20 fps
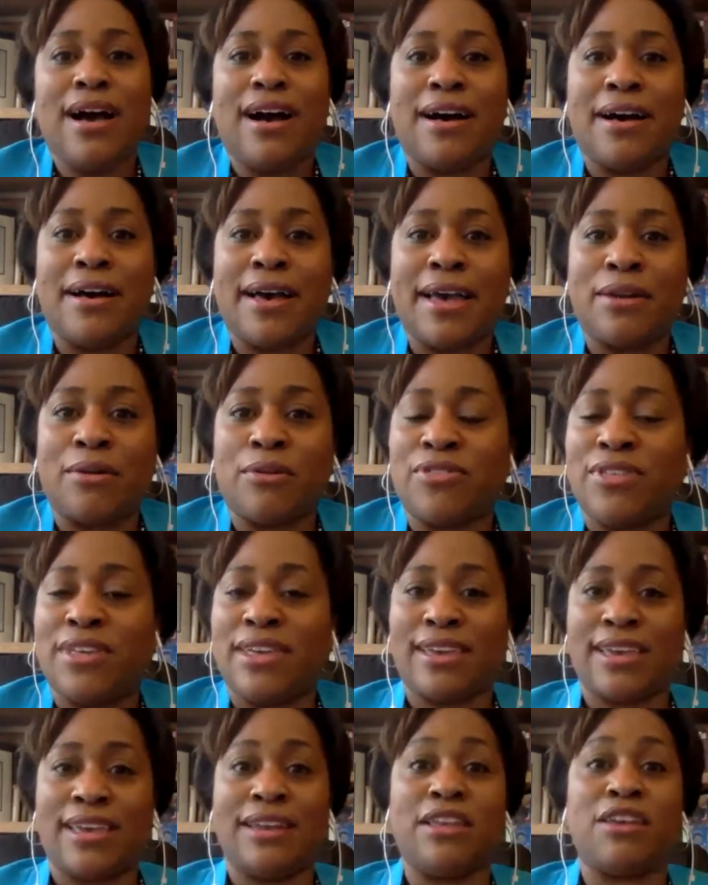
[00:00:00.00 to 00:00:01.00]
I don't
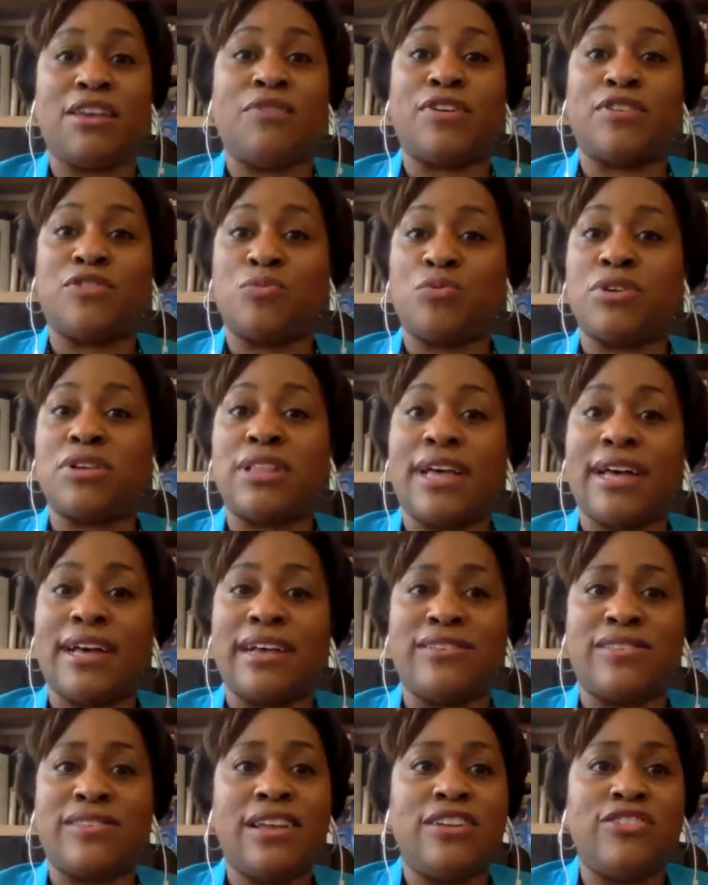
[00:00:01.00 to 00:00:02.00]
think any of us
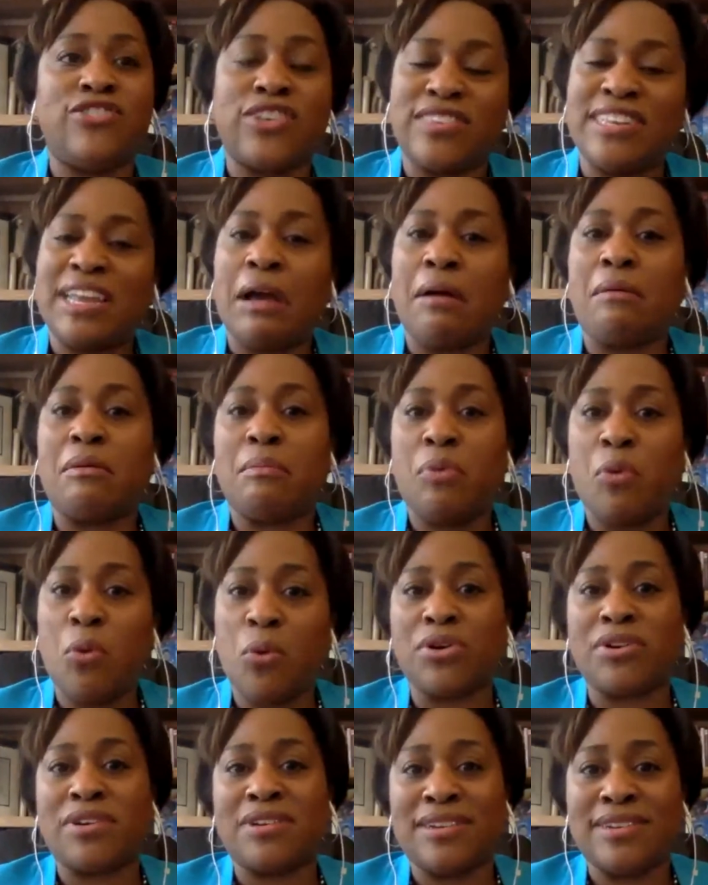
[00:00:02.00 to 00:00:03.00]
realize just how
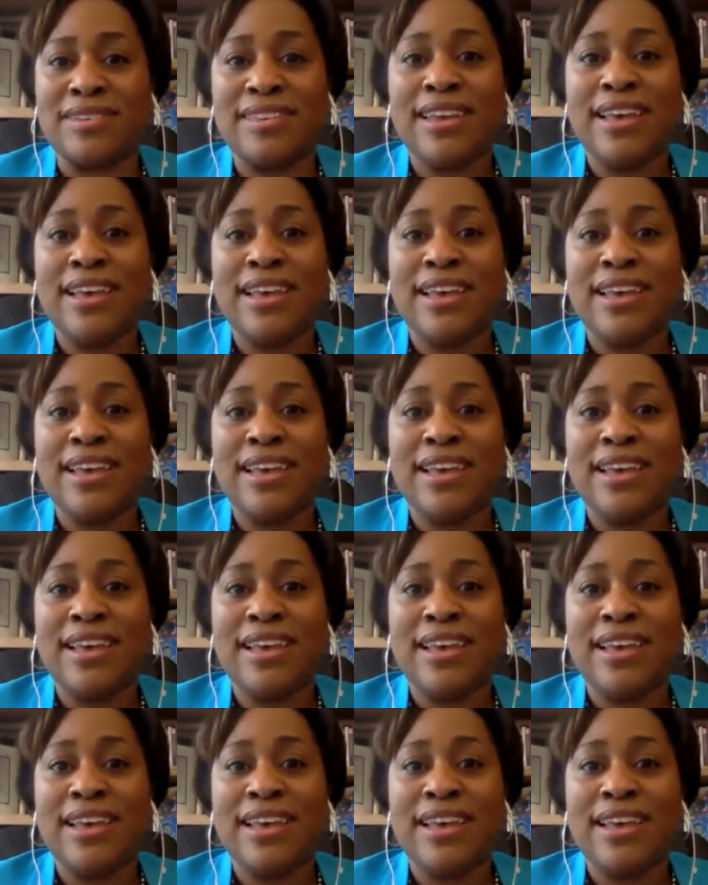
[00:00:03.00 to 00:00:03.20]
important